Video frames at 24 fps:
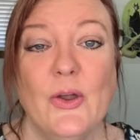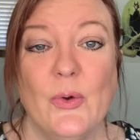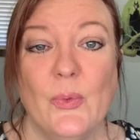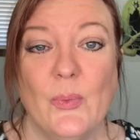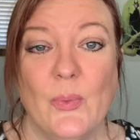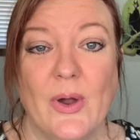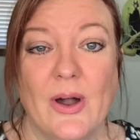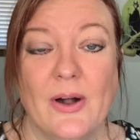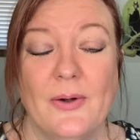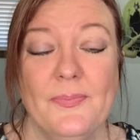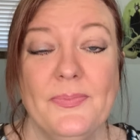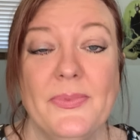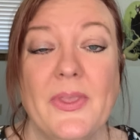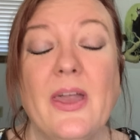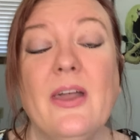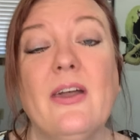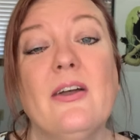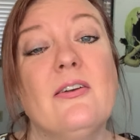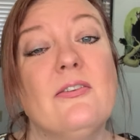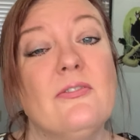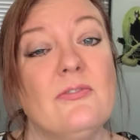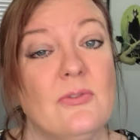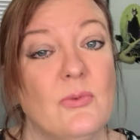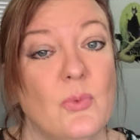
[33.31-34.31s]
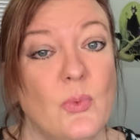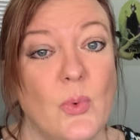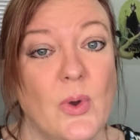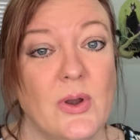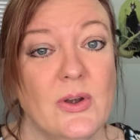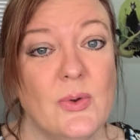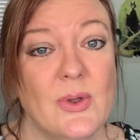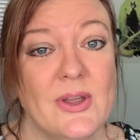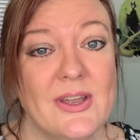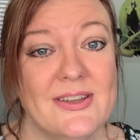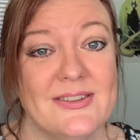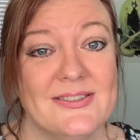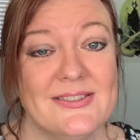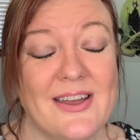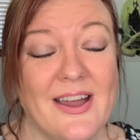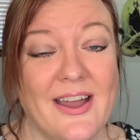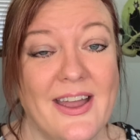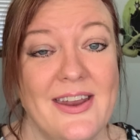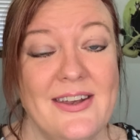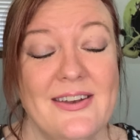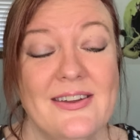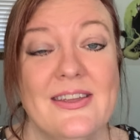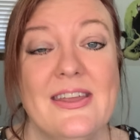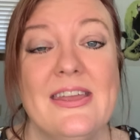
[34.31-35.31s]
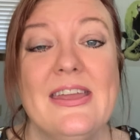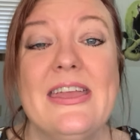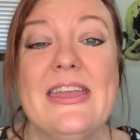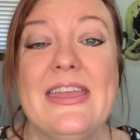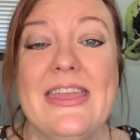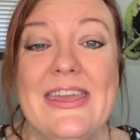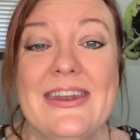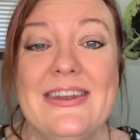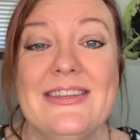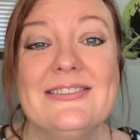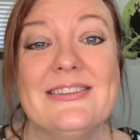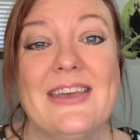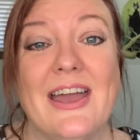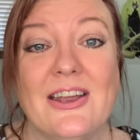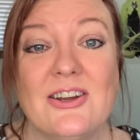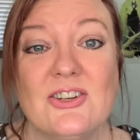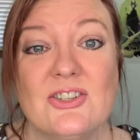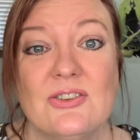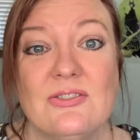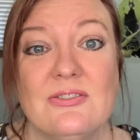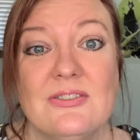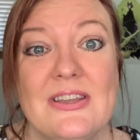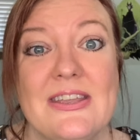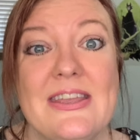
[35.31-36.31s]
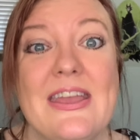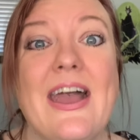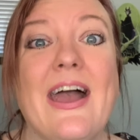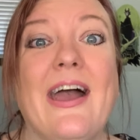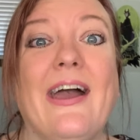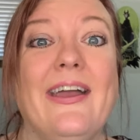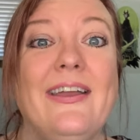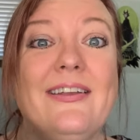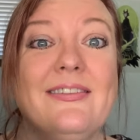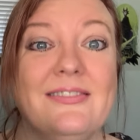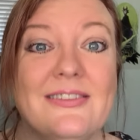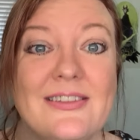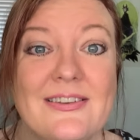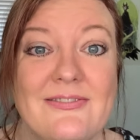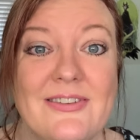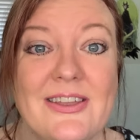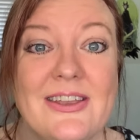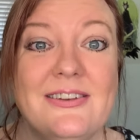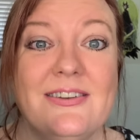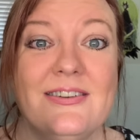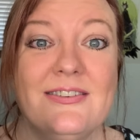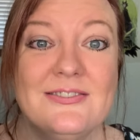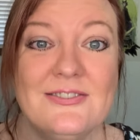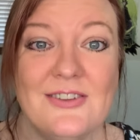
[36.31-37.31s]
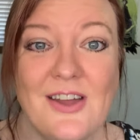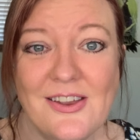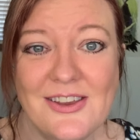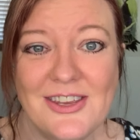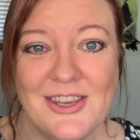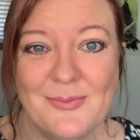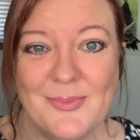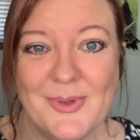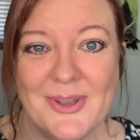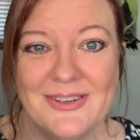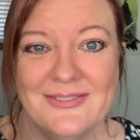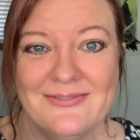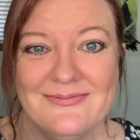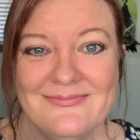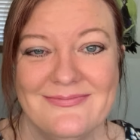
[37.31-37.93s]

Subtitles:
Well, one quick aside, it is actually a living document,